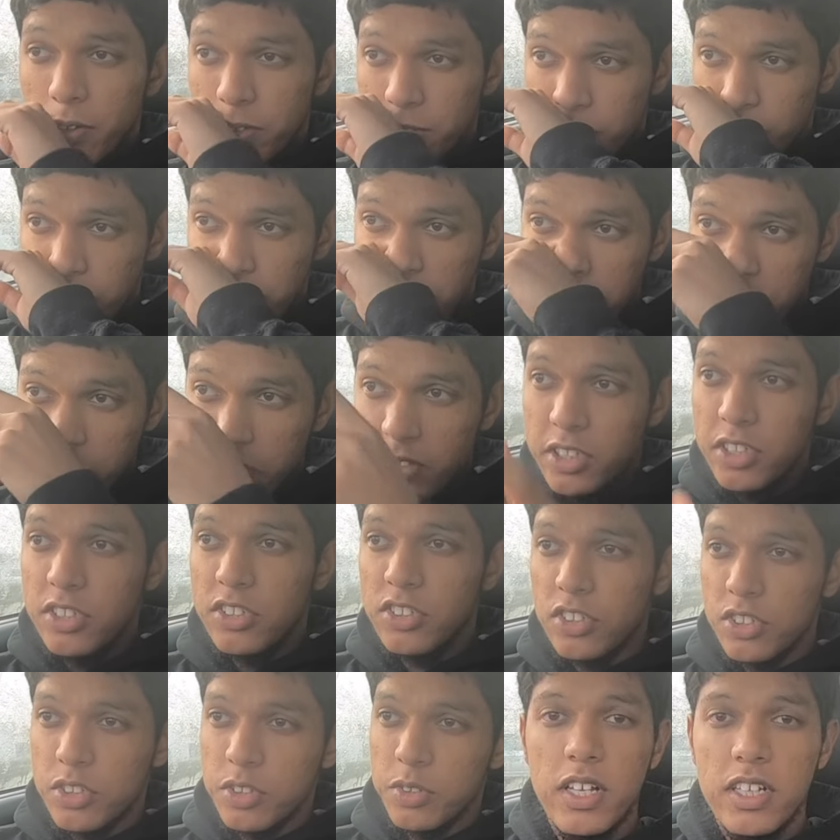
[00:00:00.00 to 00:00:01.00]
So what we're going
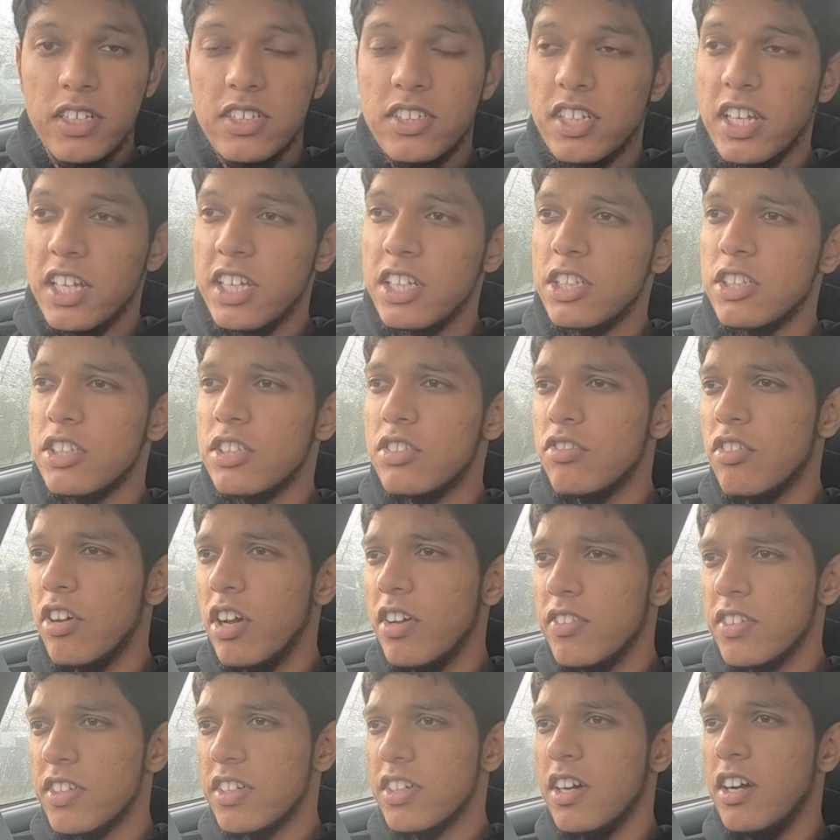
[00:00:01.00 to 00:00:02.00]
to do, test
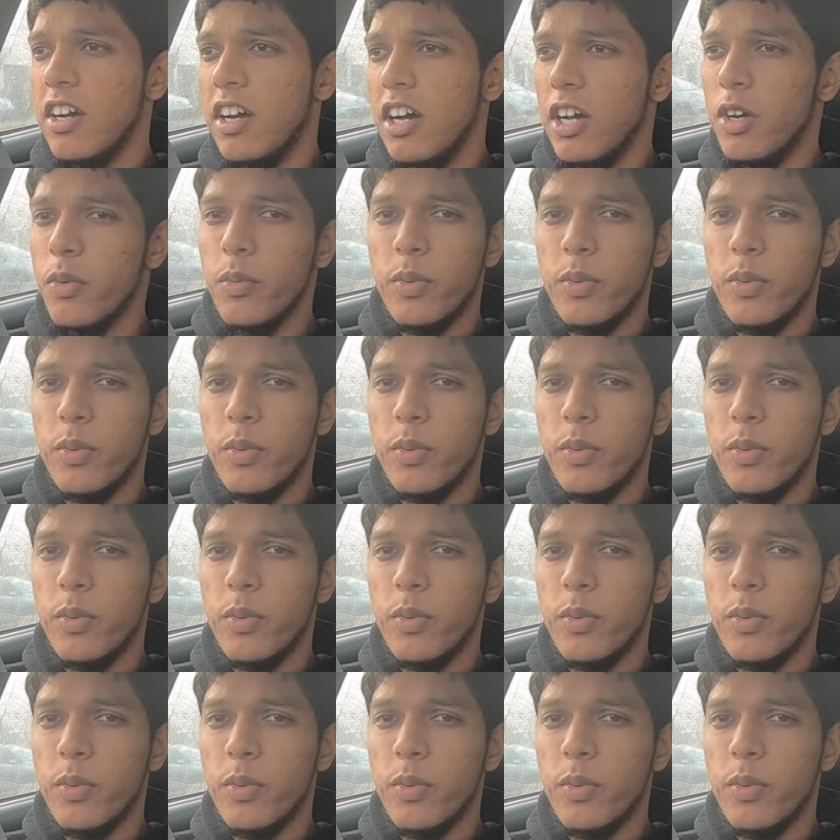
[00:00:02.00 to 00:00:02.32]
drive the car.